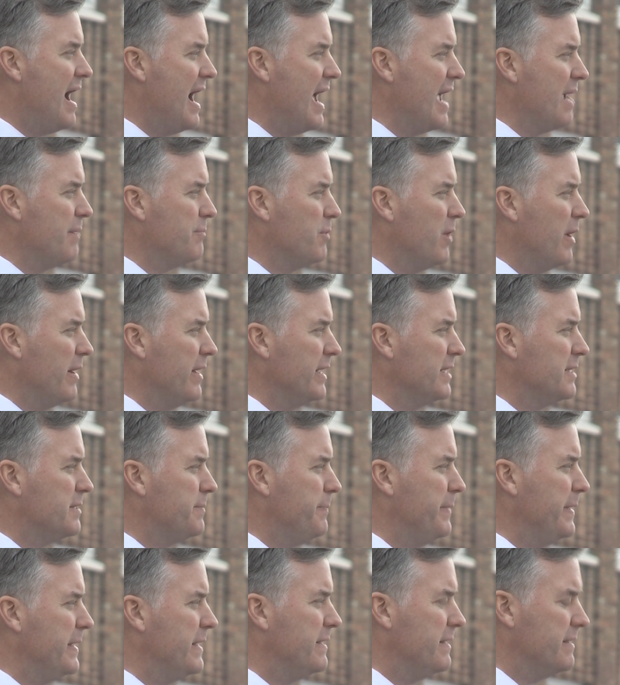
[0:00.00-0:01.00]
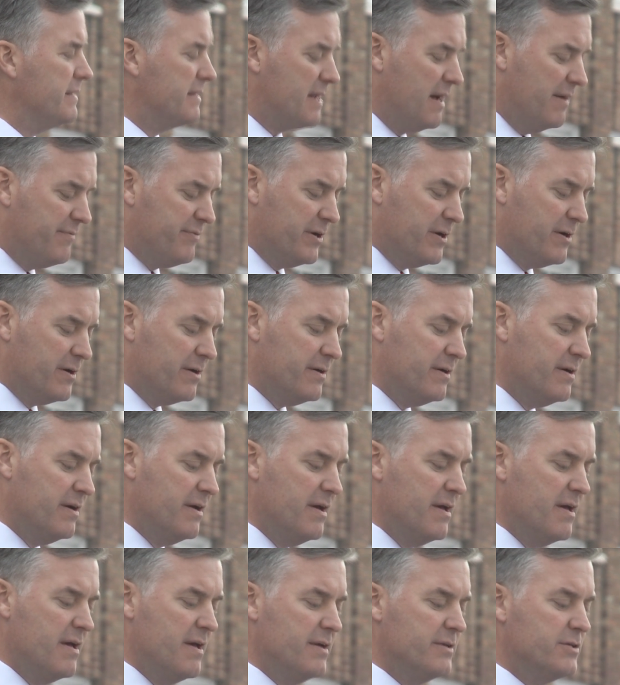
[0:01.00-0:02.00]
I am running to be governor
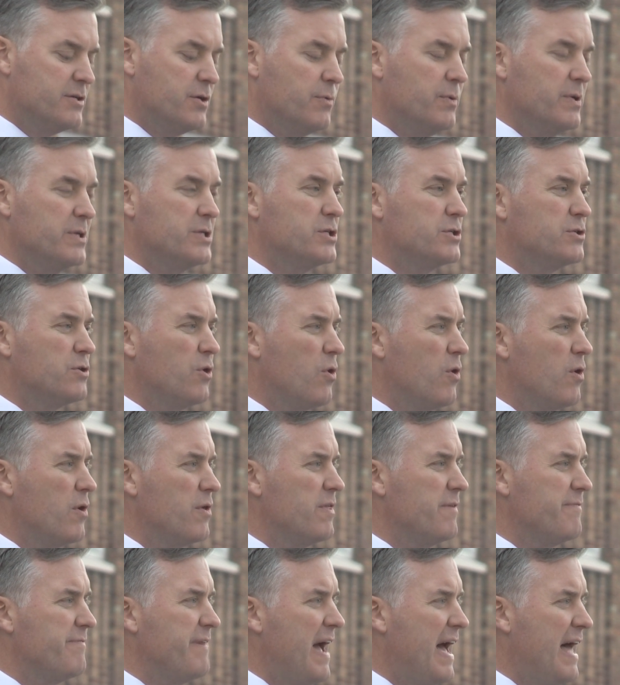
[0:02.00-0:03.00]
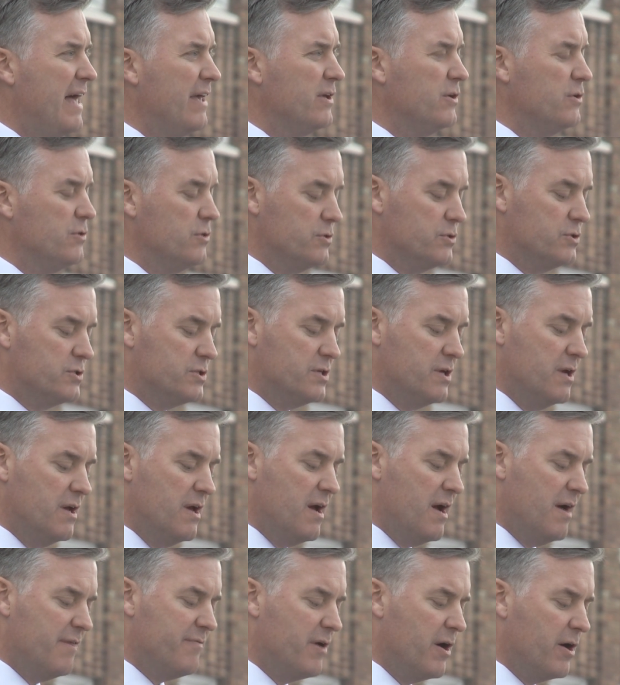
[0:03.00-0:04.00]
to restore the values
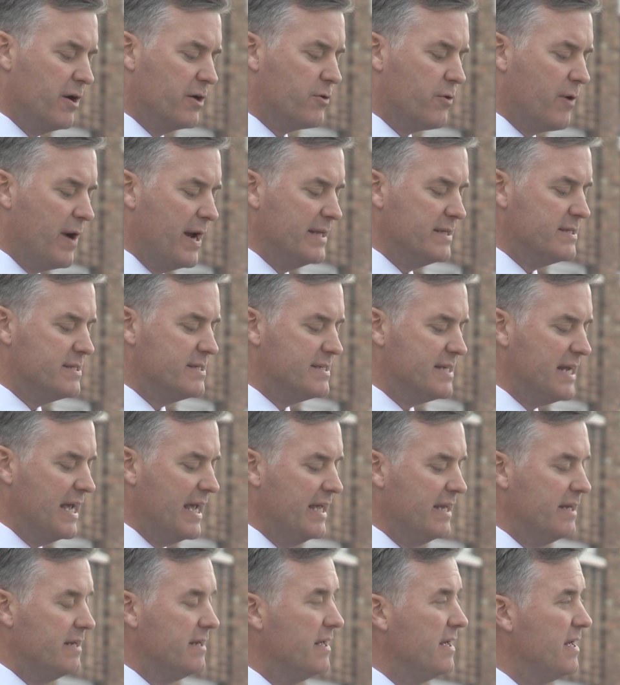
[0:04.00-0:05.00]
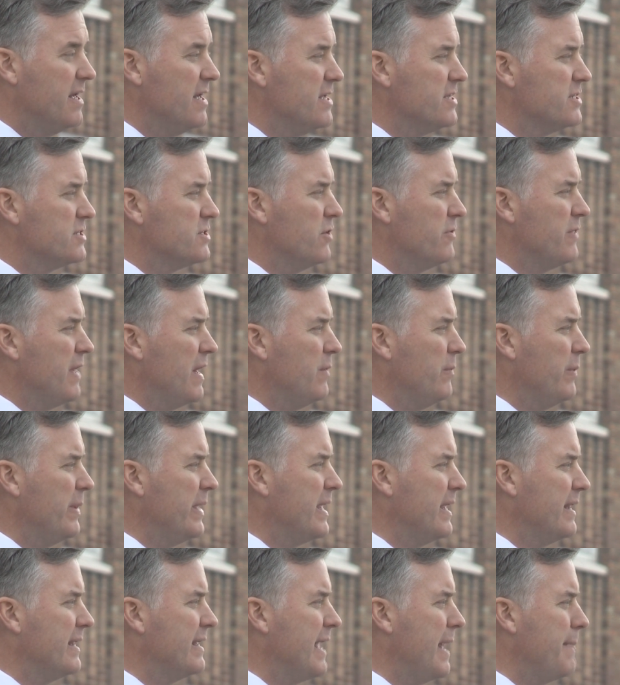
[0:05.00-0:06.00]
of our great state so that
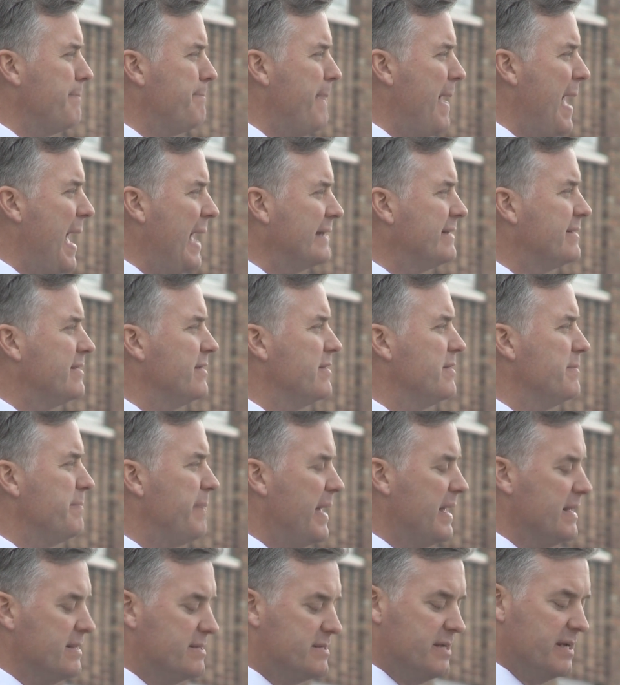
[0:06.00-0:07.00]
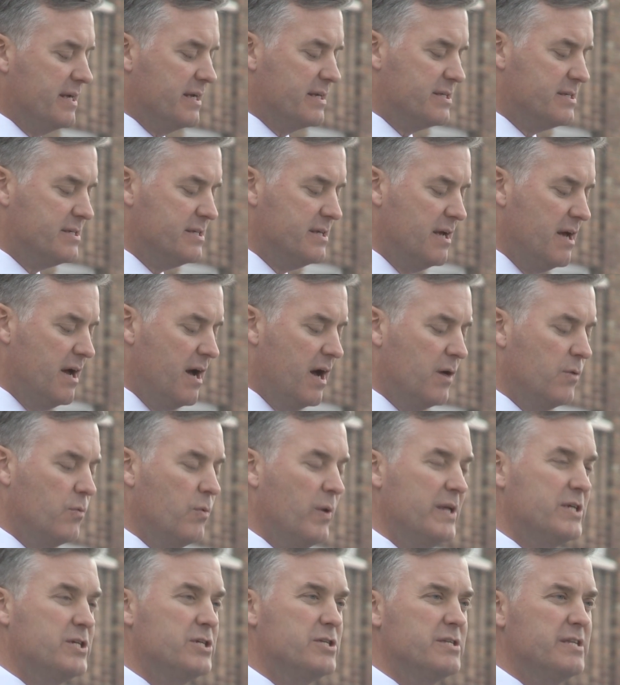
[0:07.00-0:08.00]
we can get back to the basics on
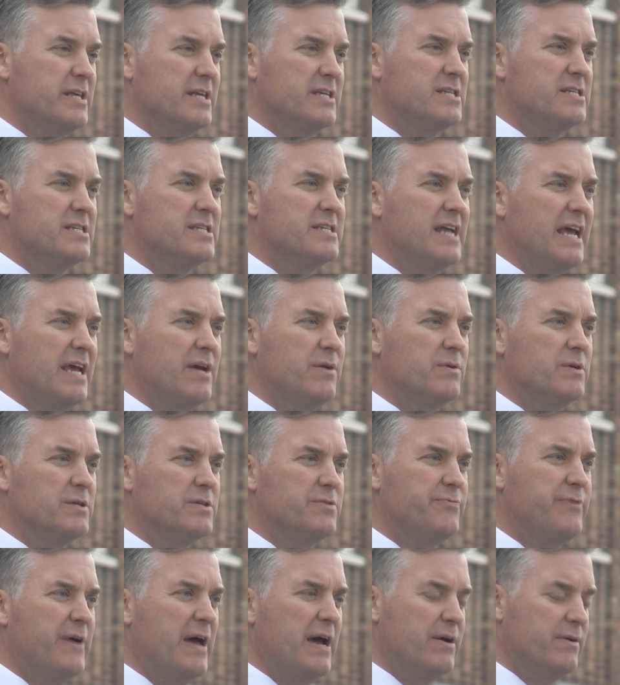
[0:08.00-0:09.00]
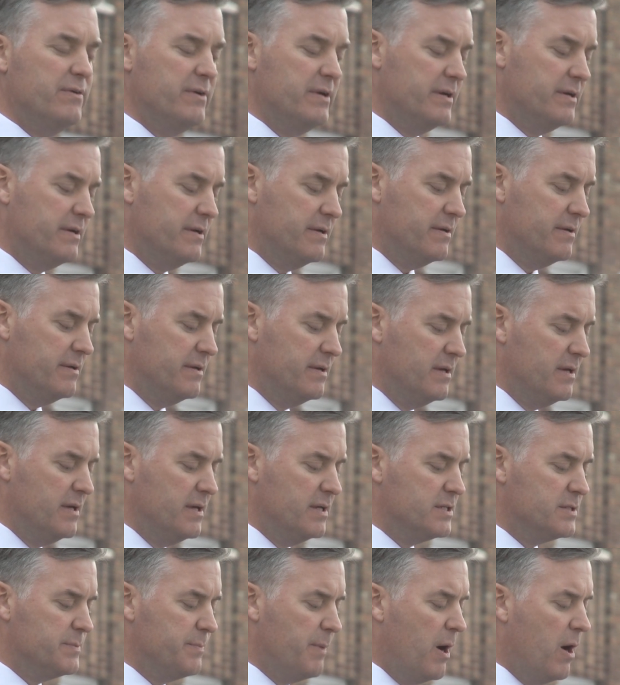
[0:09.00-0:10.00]
which this state was founded:
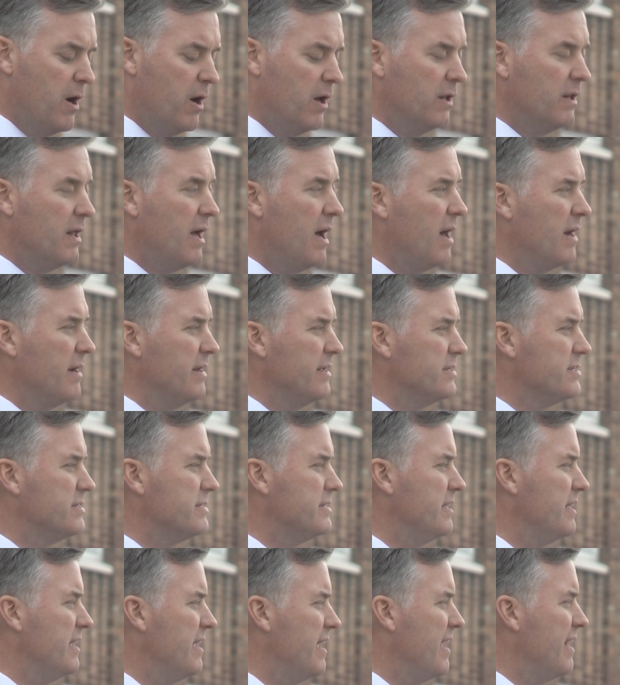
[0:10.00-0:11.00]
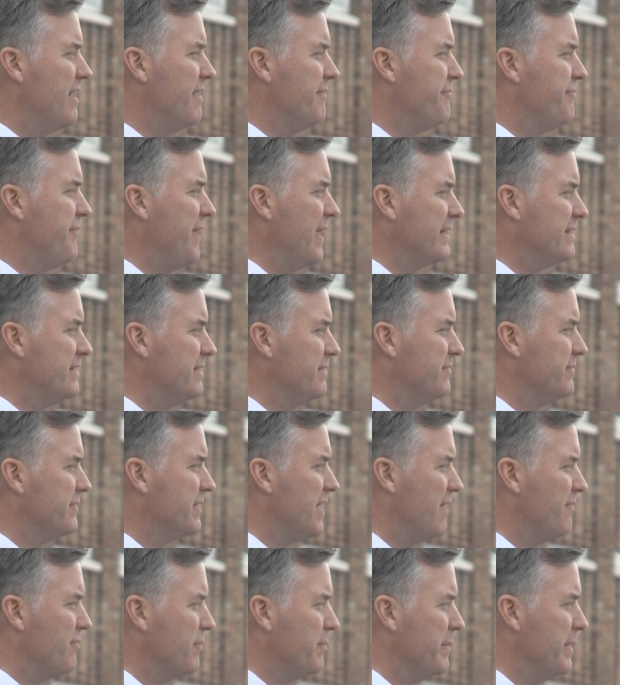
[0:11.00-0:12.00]
small, honest, and effective
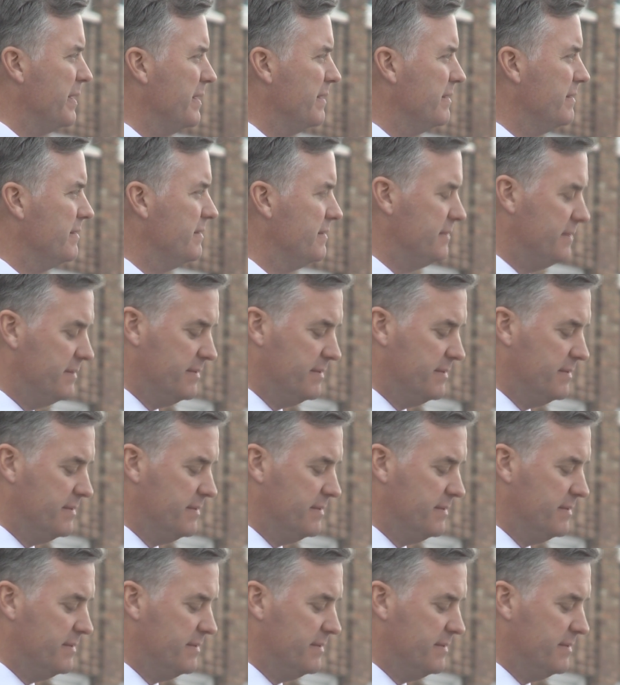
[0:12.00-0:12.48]
government.